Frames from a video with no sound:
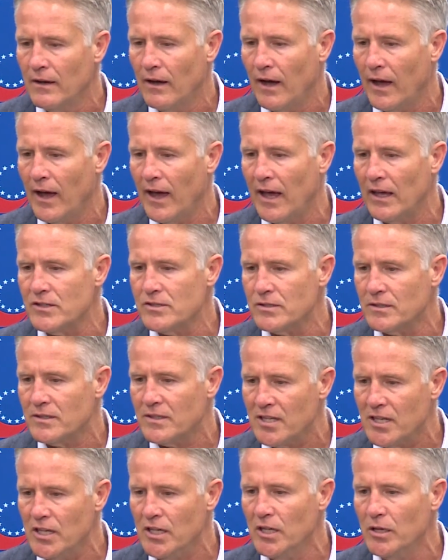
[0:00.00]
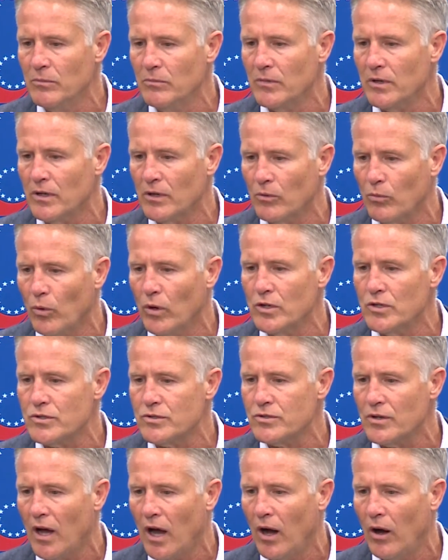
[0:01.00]
As a team, it
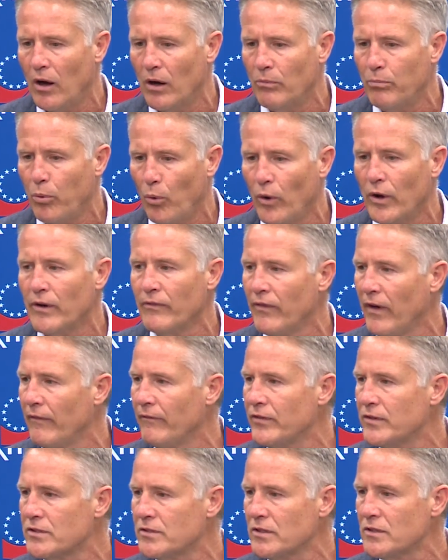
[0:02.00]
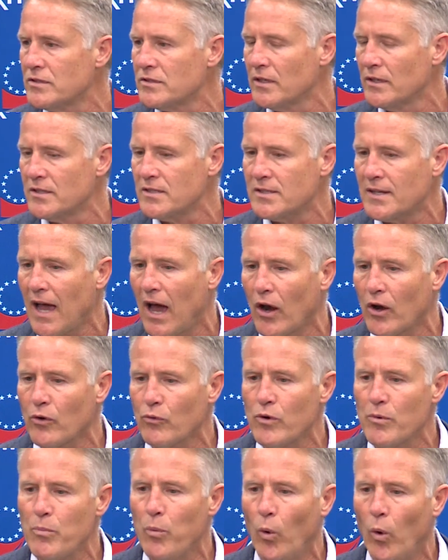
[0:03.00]
was a point of emphasis in a scouting
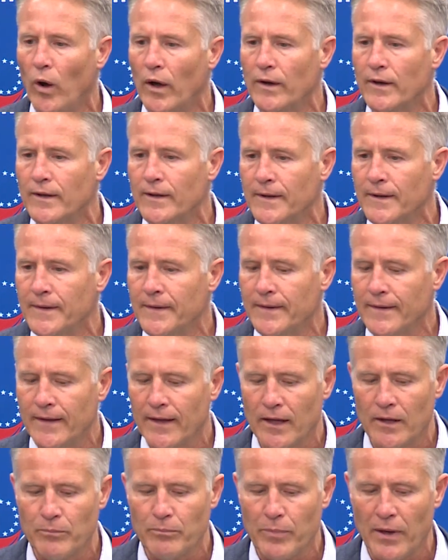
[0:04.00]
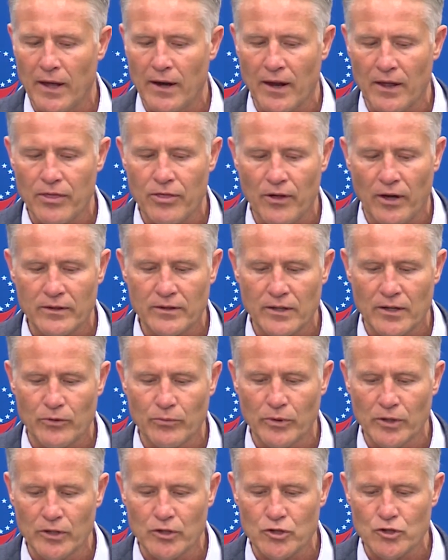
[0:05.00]
report. And Ben, I thought, did a
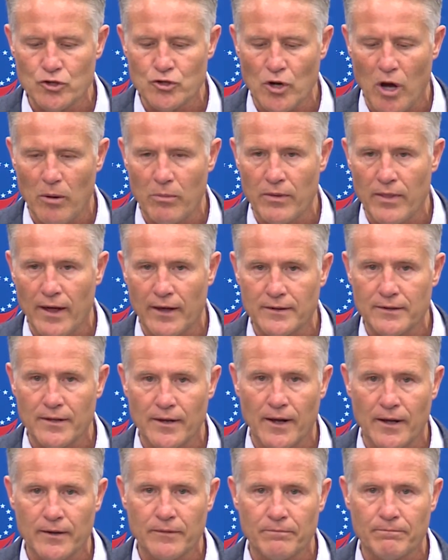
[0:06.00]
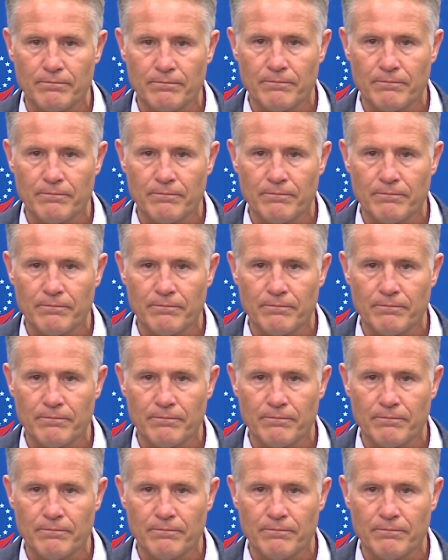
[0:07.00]
really good job of that tonight.